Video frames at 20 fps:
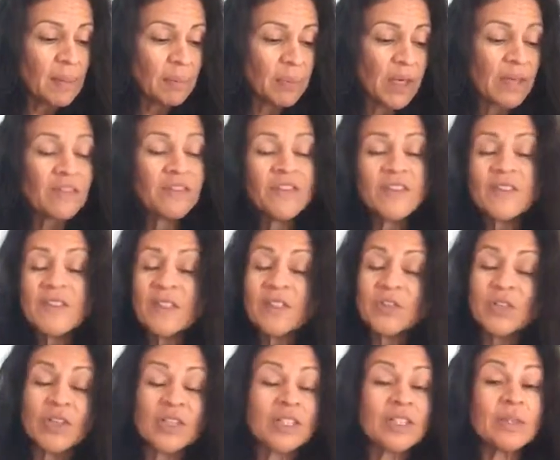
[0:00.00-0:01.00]
Breakfast, I
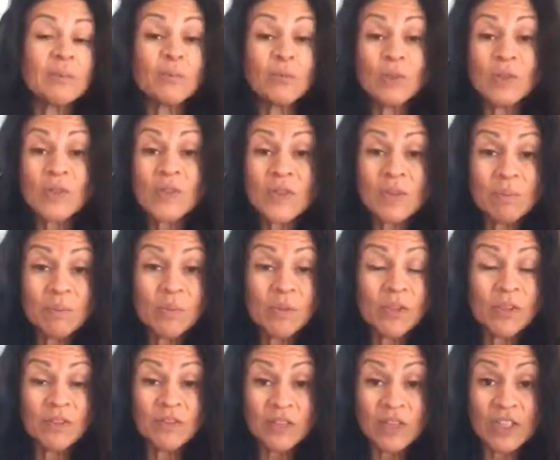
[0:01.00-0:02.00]
try to keep real
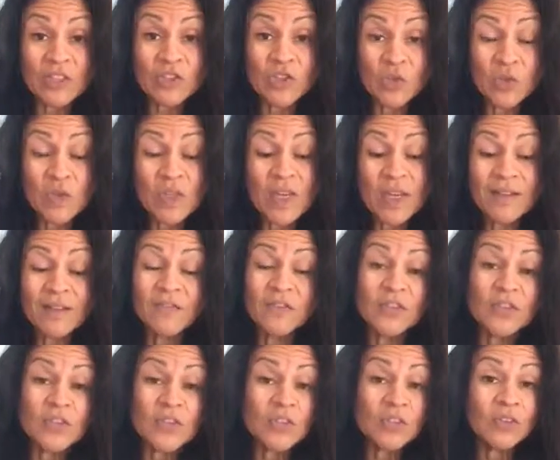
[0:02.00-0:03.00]
simple. If I do that,
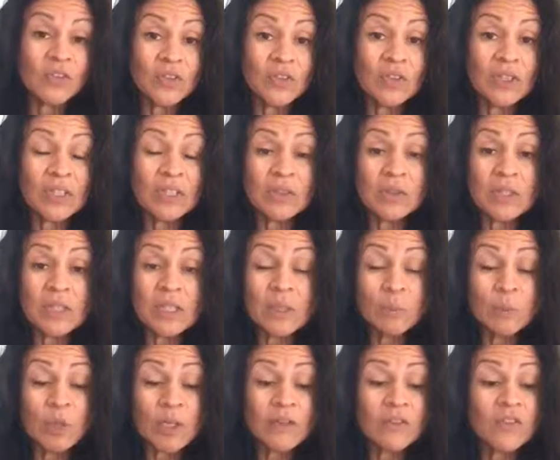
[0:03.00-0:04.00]
if you're still feeling you
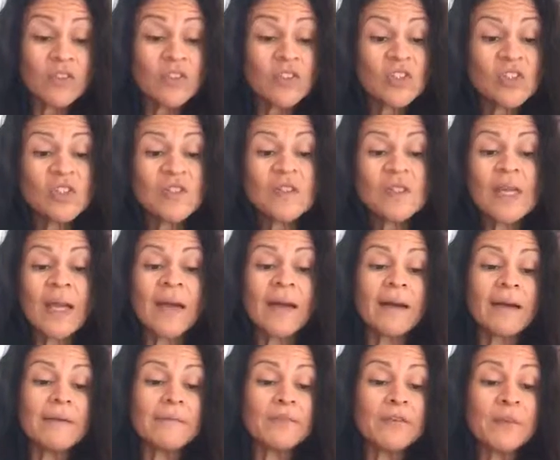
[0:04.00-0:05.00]
need breakfast, just
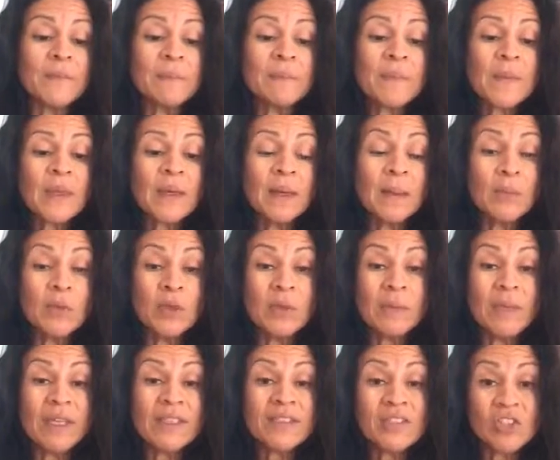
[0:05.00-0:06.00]
have,
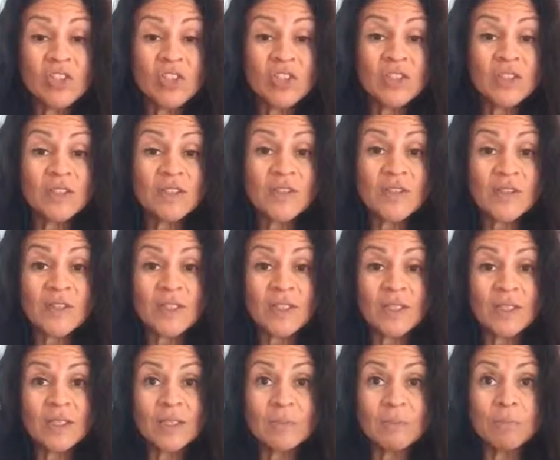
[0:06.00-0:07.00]
we make the chia
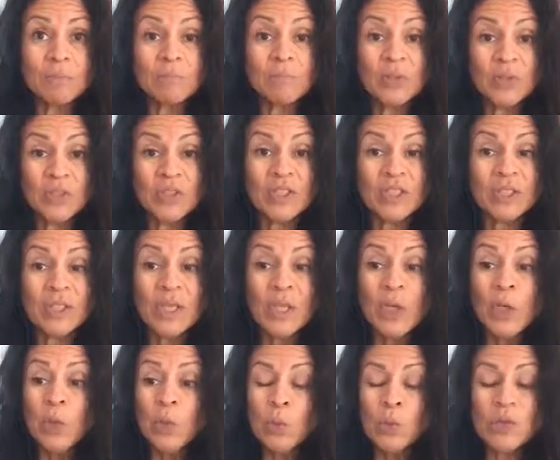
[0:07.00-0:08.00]
seed pudding,
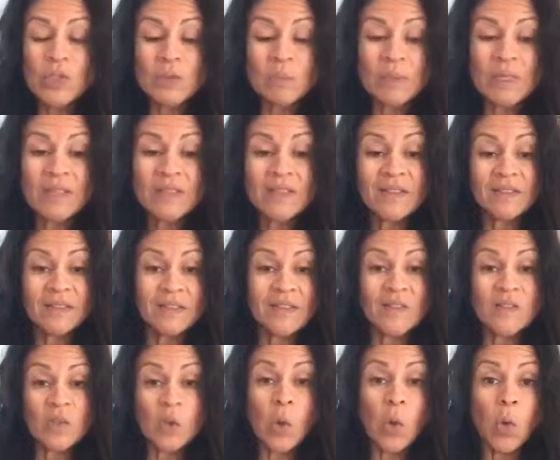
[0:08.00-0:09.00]
which
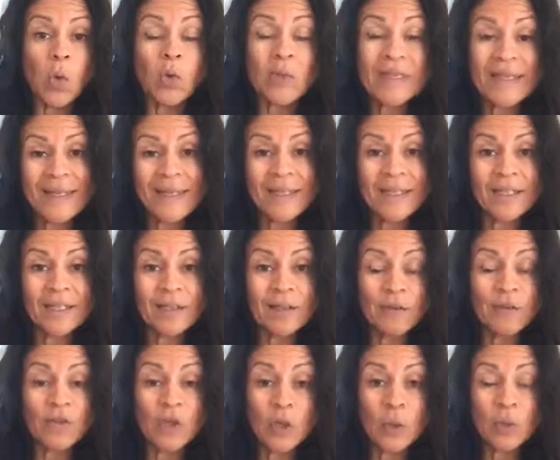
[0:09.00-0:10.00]
basically is a whole can
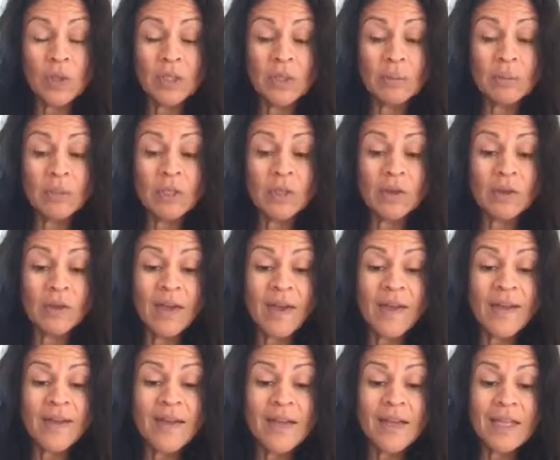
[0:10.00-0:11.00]
of coconut milk,
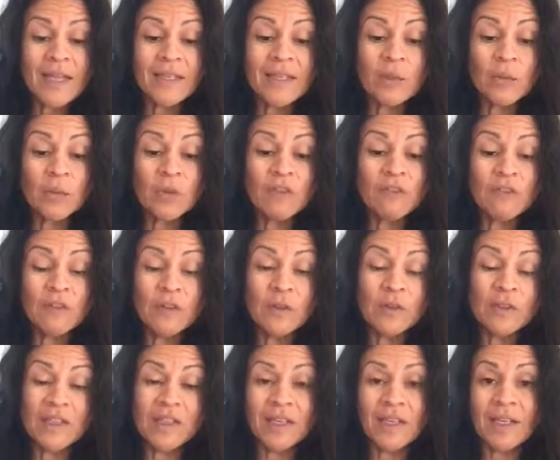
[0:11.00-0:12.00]
and then we
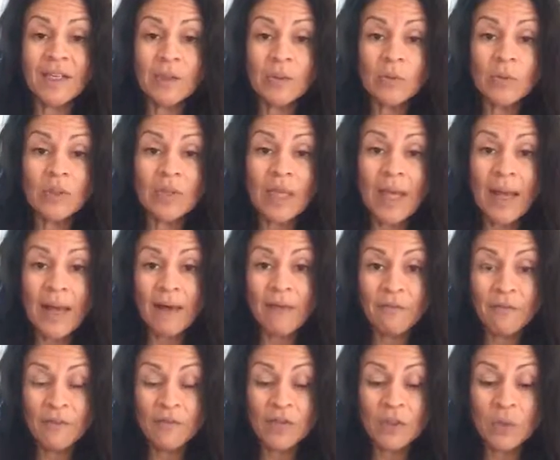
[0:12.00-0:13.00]
fill the can with
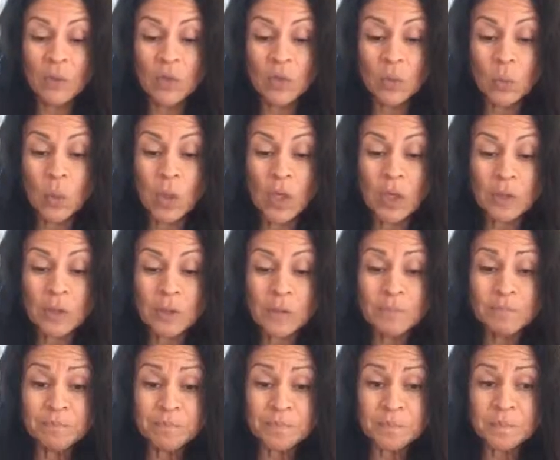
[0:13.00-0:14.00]
half of it with
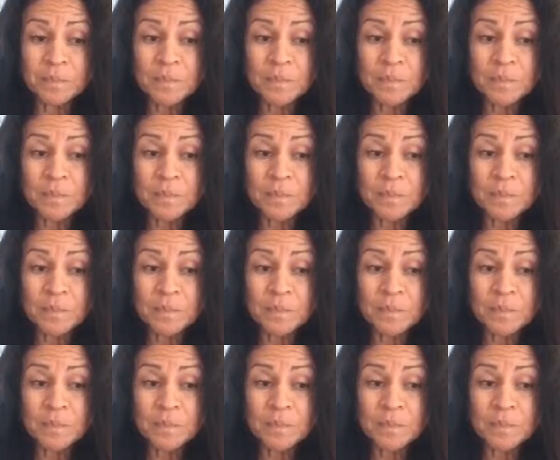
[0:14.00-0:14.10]
water.